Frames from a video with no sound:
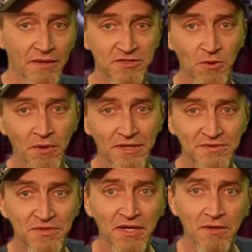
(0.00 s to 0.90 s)
let's go ahead
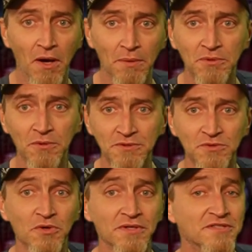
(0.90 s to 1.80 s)
and take an up-close
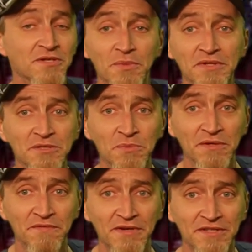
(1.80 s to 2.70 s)
look at some of these
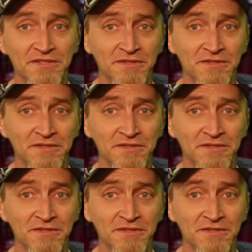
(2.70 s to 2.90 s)
minifigs.